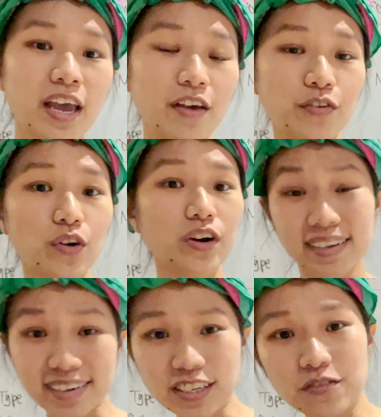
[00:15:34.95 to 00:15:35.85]
If you're
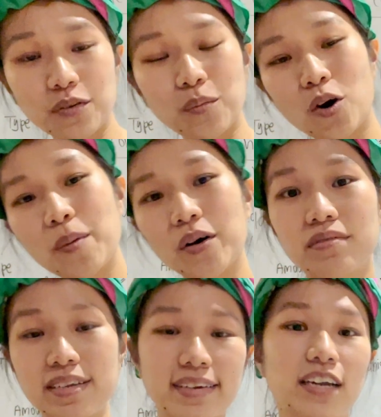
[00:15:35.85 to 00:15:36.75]
excited for more about
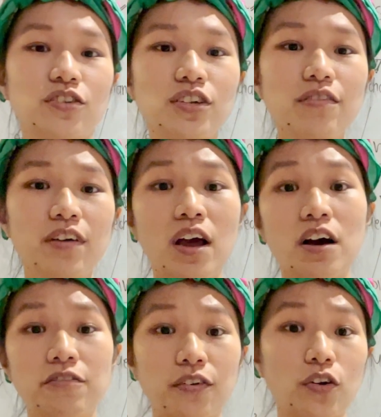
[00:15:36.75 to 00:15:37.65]
this kind of stuff,
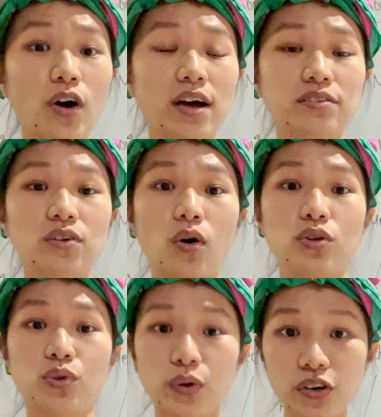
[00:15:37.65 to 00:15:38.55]
follow us
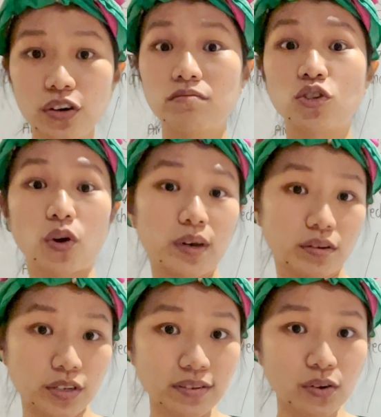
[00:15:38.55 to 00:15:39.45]
on Twitter, join our
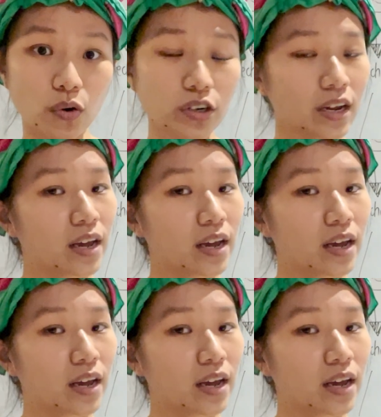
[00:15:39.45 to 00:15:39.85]
Discord.